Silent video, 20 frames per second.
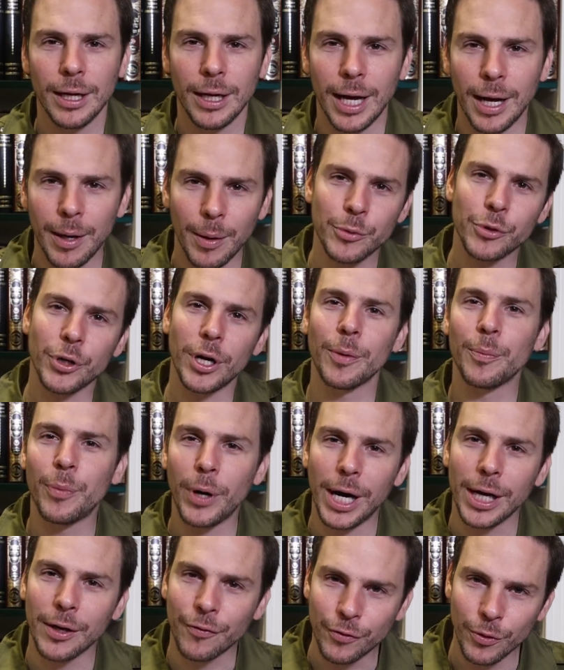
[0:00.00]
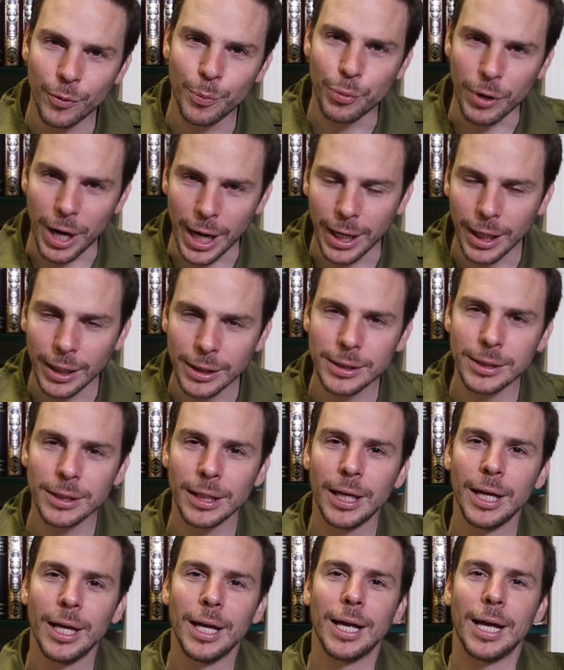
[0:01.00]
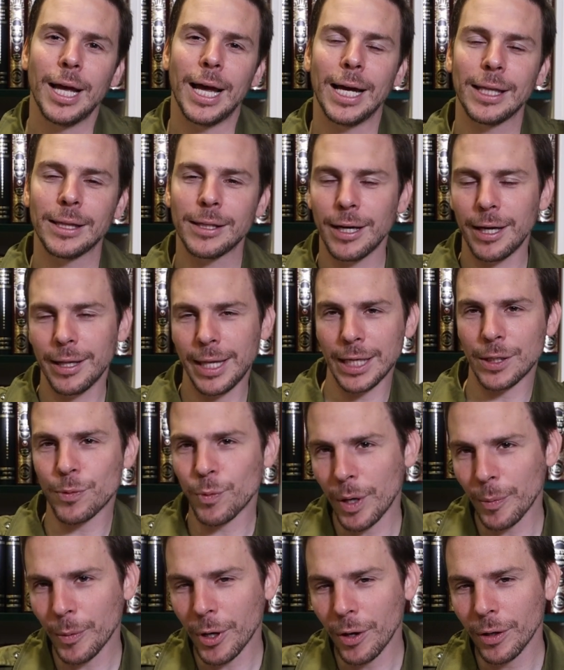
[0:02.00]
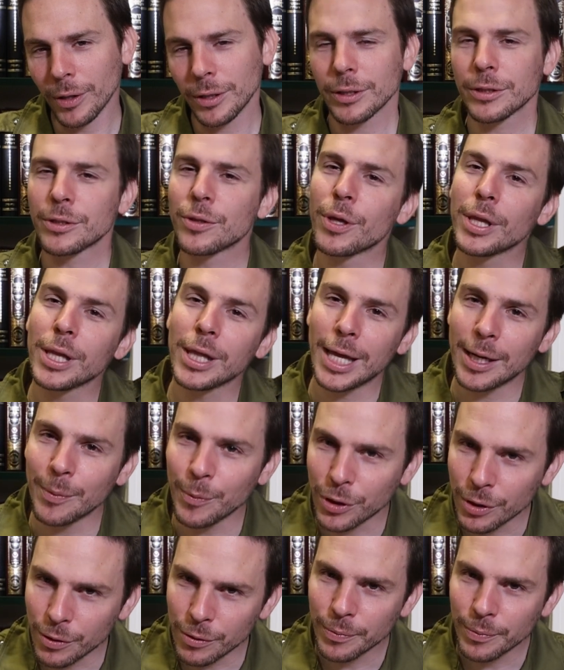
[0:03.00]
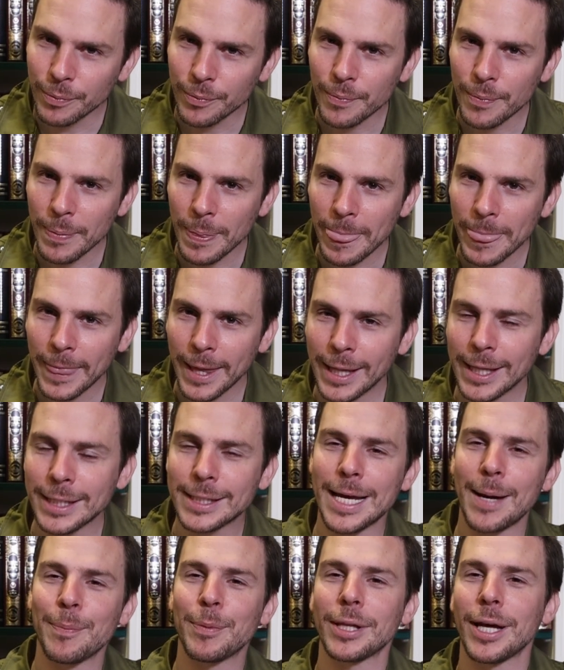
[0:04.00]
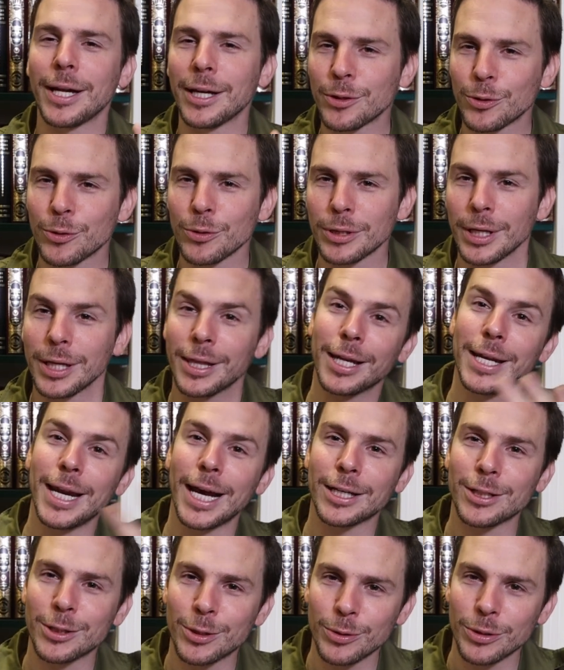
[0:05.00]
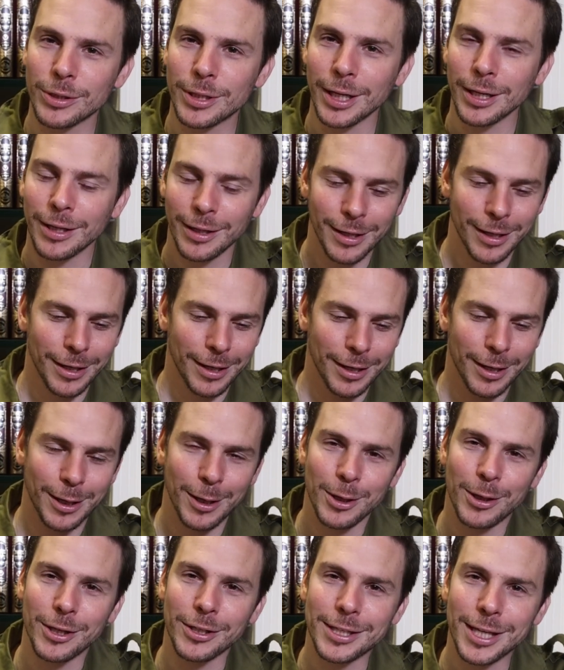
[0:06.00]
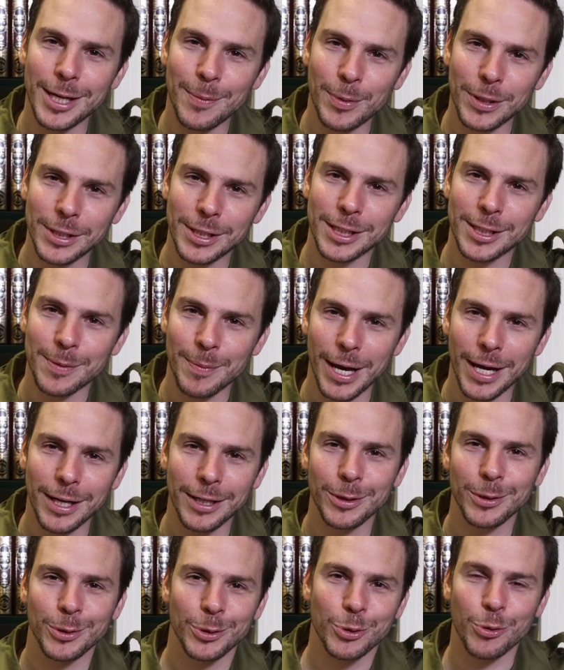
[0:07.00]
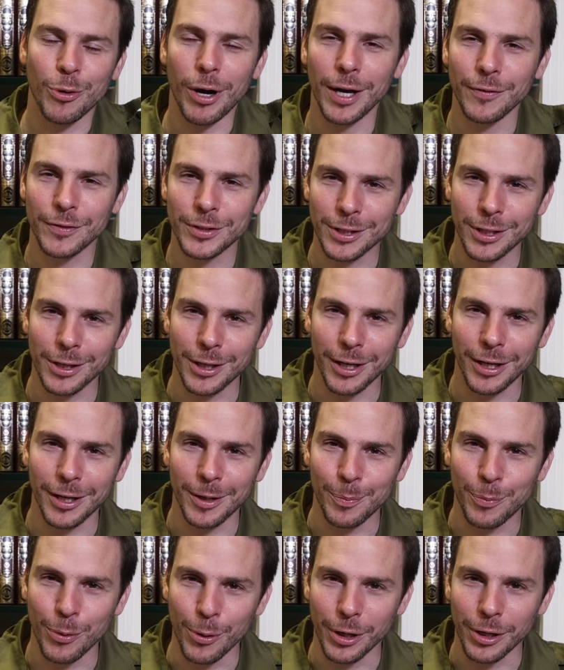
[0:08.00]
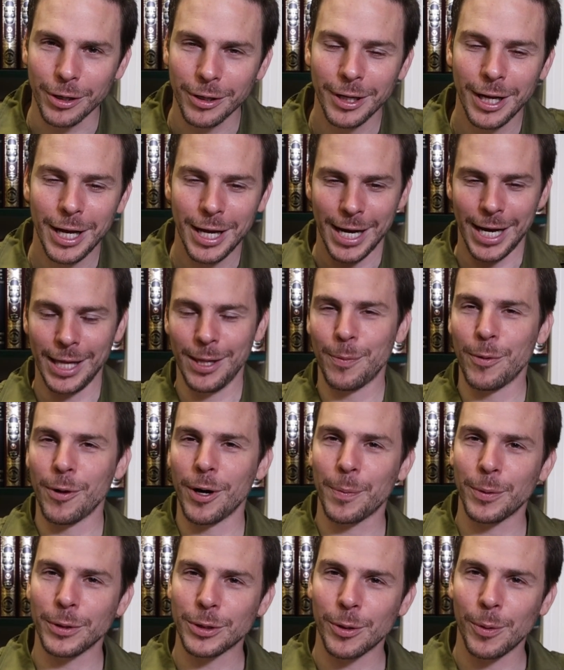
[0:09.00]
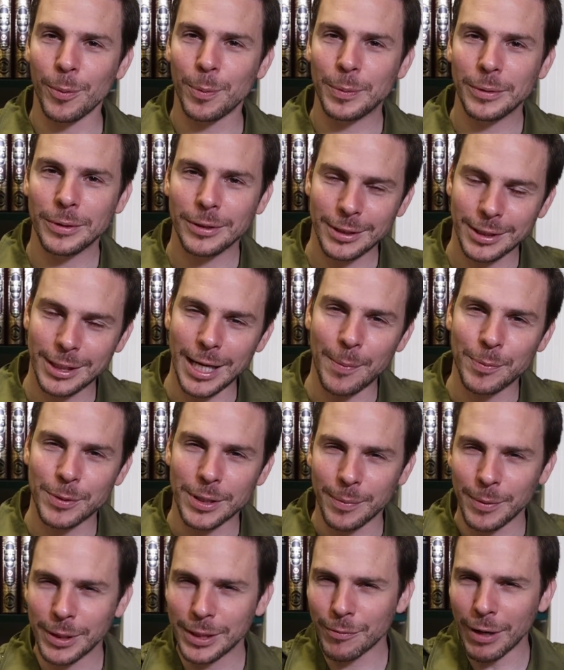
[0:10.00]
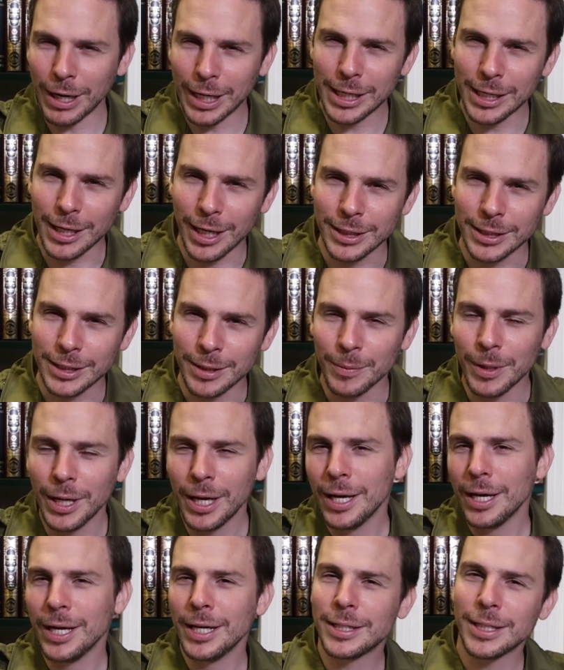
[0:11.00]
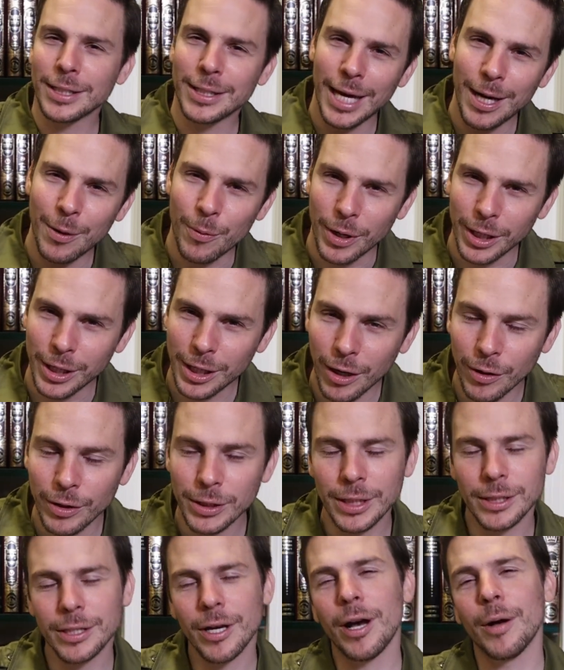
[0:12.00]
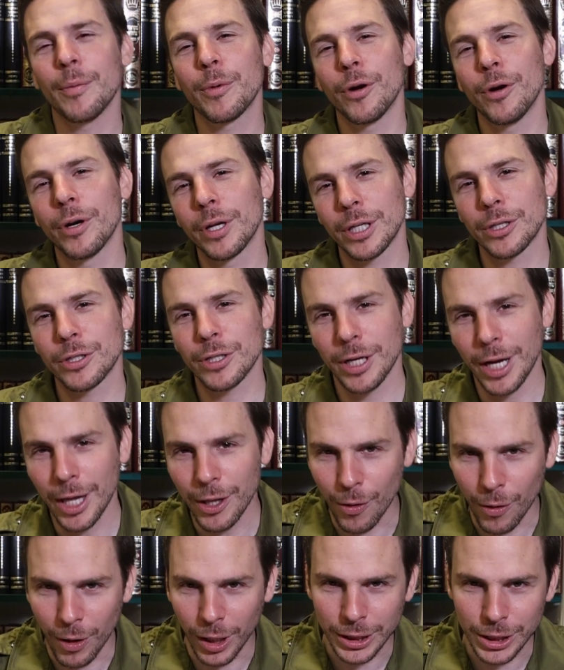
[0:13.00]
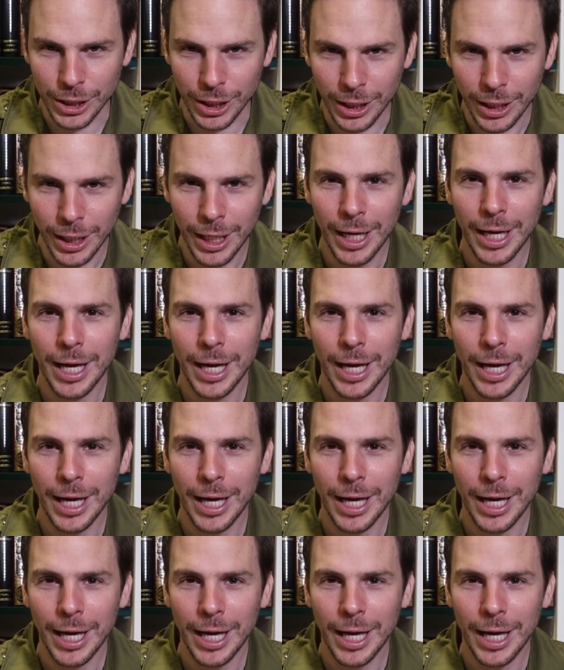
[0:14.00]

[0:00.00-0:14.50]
I'm trying to buy a few products, and that's where I'm going. So they let him through. And this happened on a Tuesday. The next Tuesday, the same businessman drives to the border, and the Border Patrol stops him, and he recognizes him. He says, hey, where are you going? He says, I'm going, there's another auction.